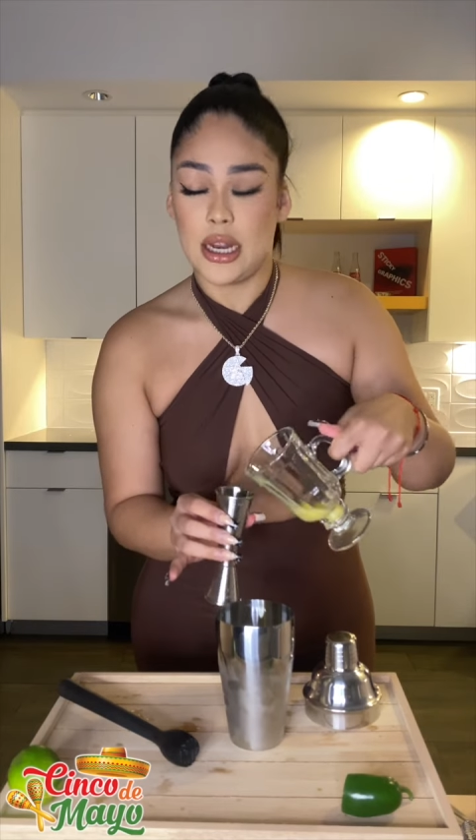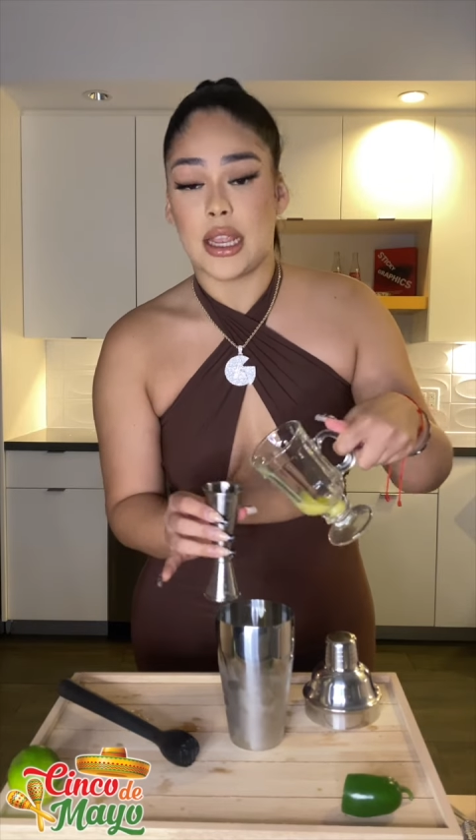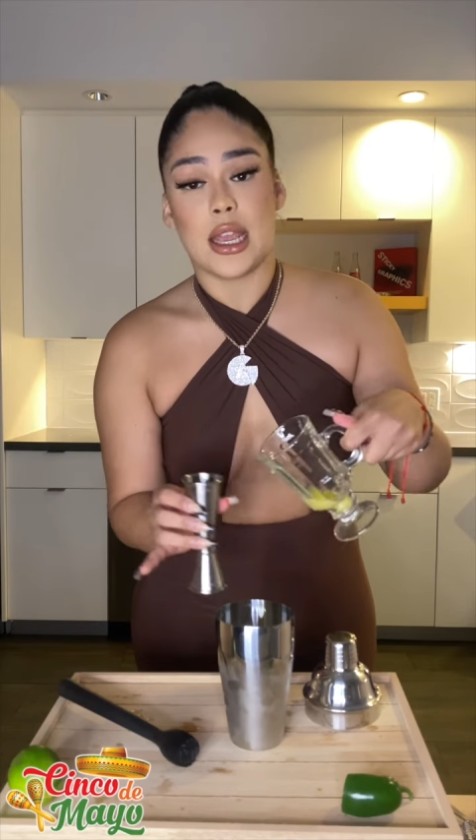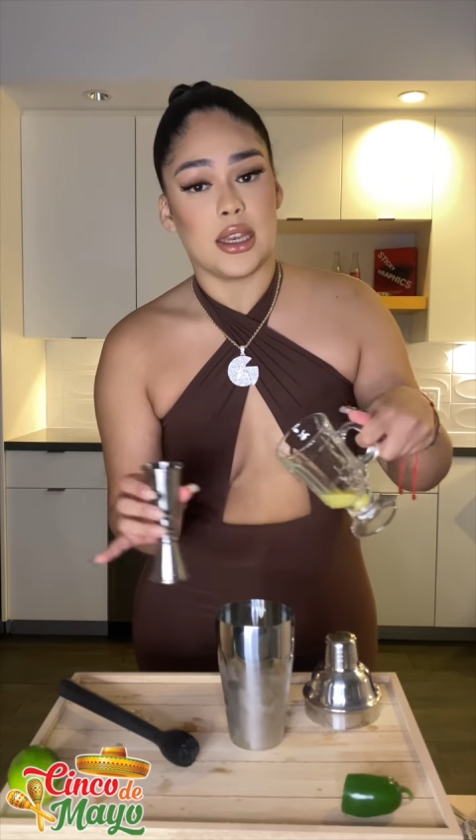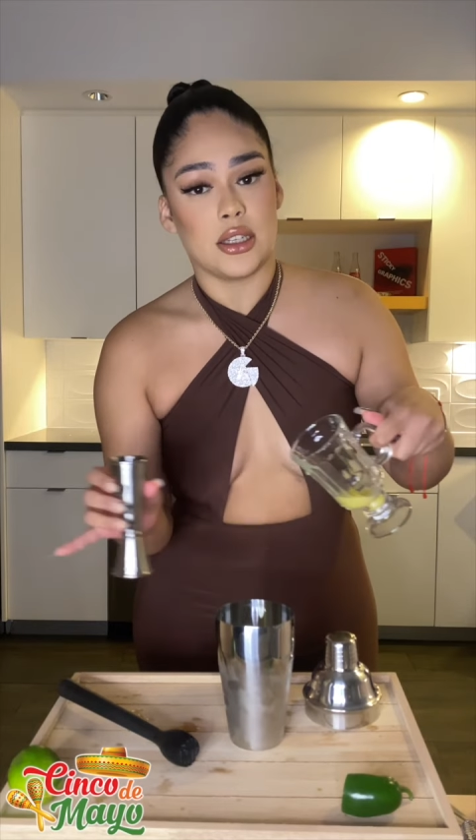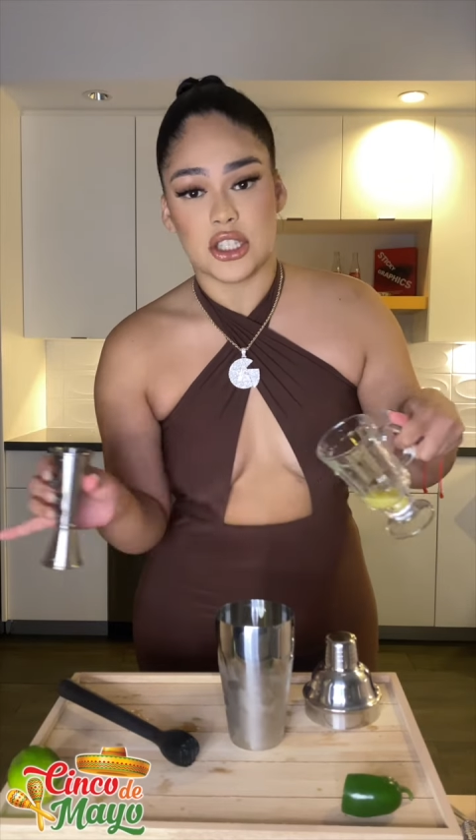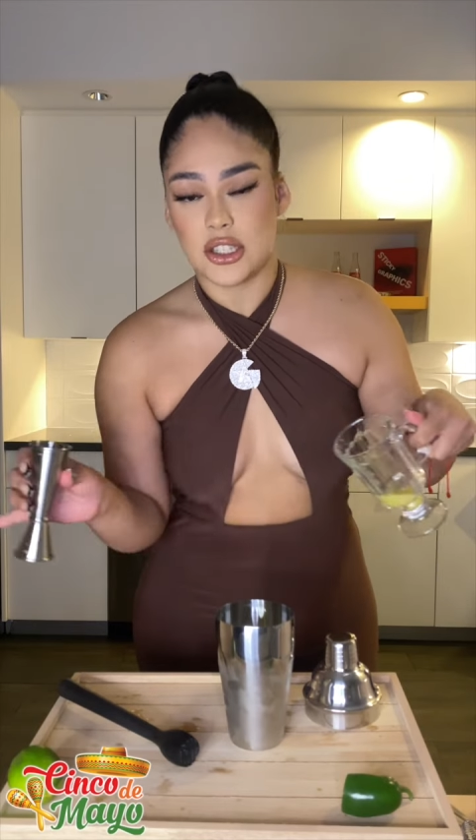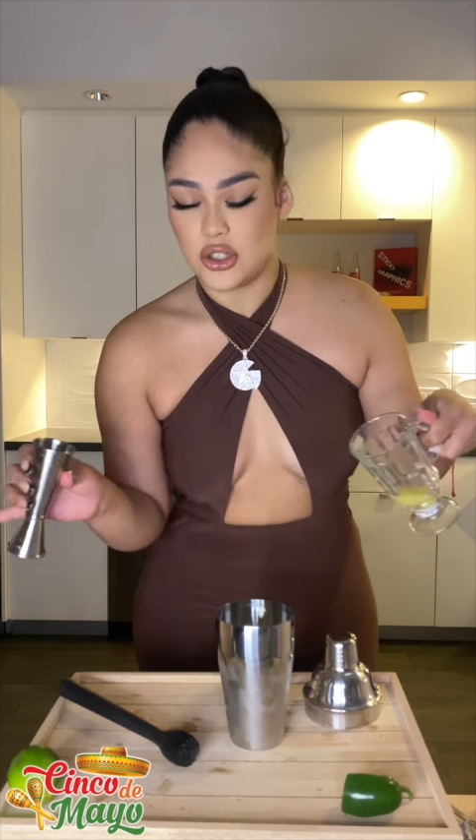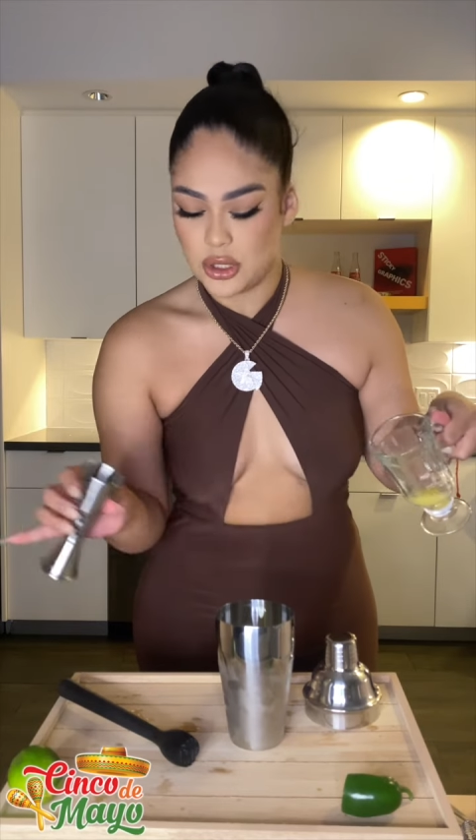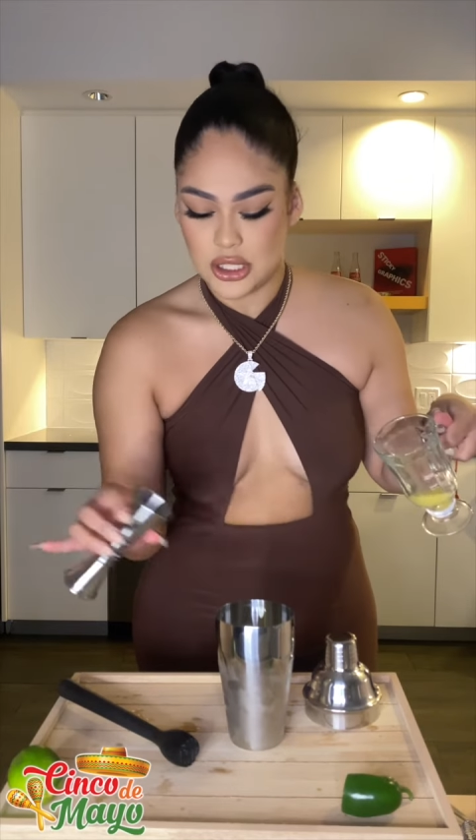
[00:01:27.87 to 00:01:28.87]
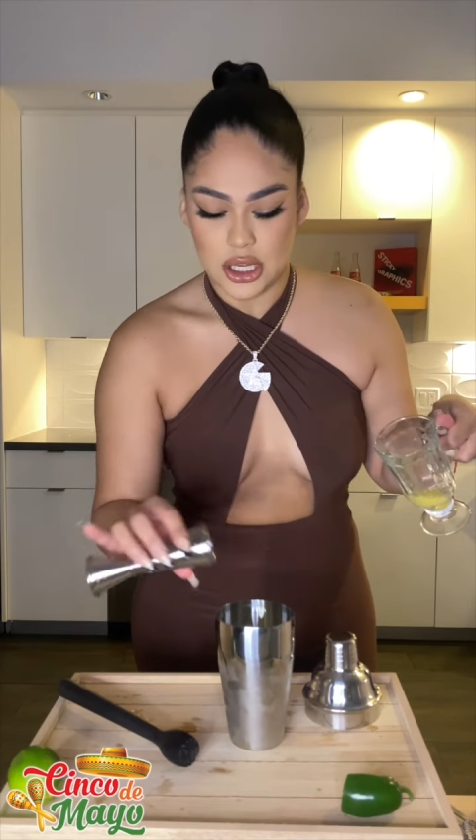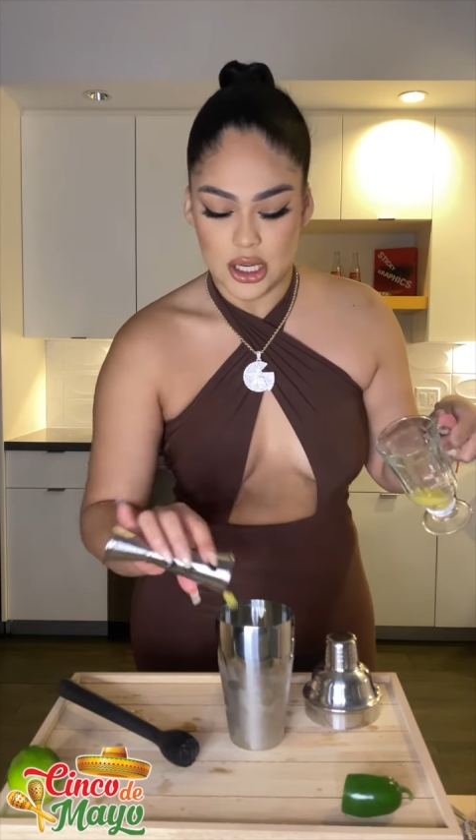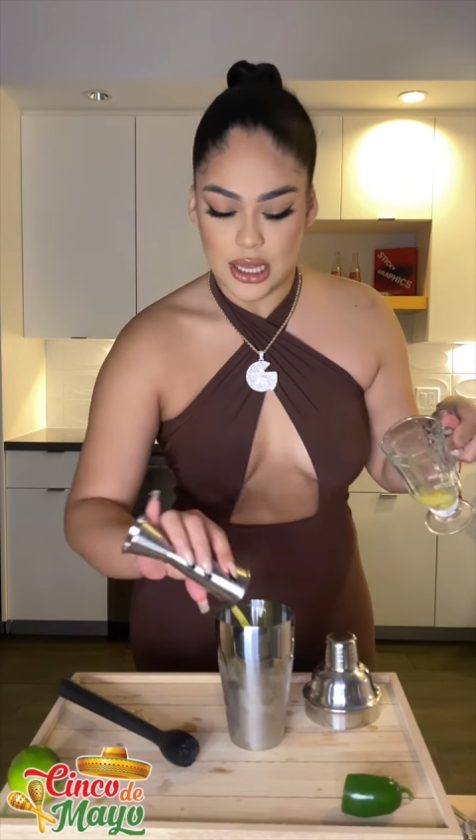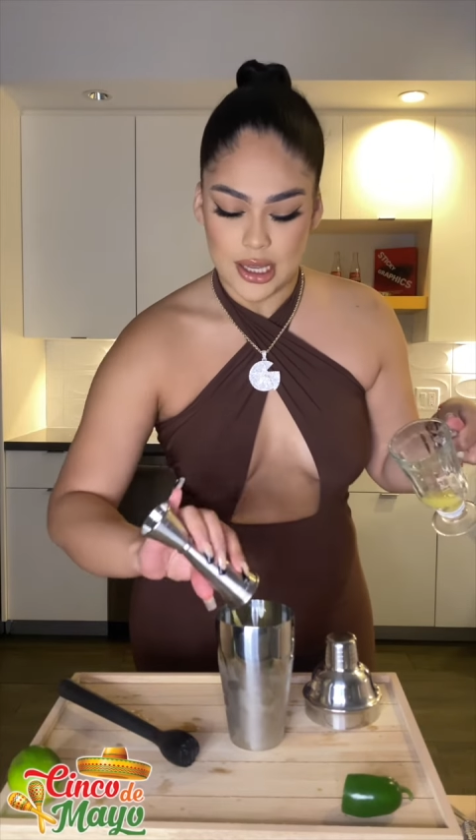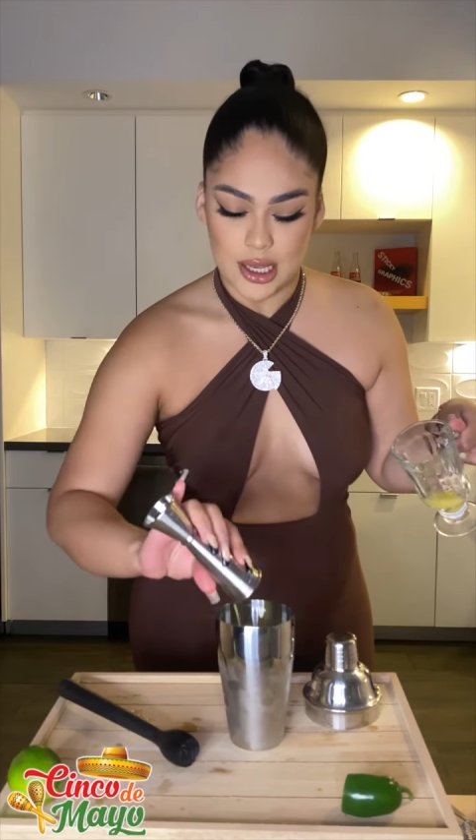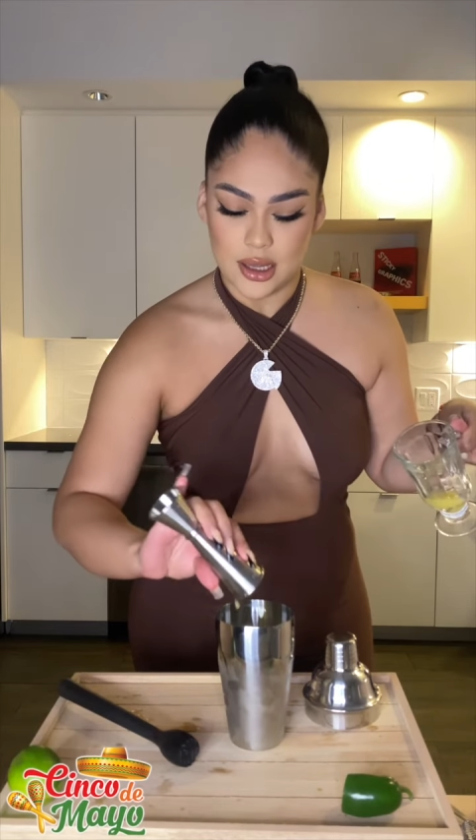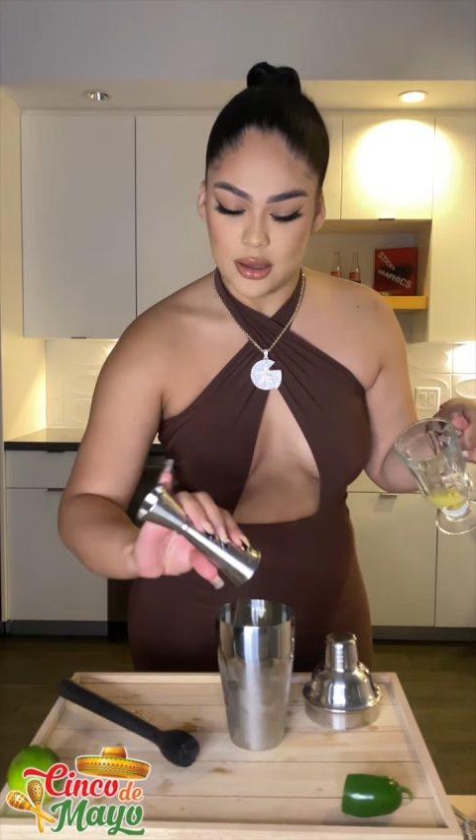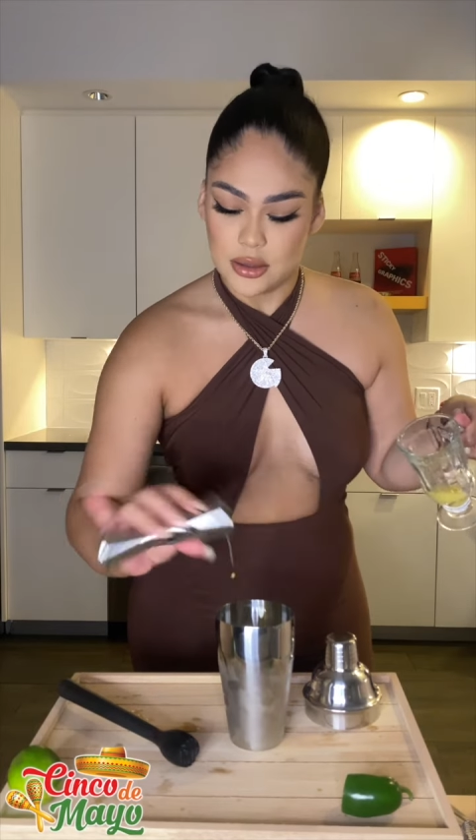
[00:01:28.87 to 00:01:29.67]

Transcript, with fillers: again, just do it to your liking.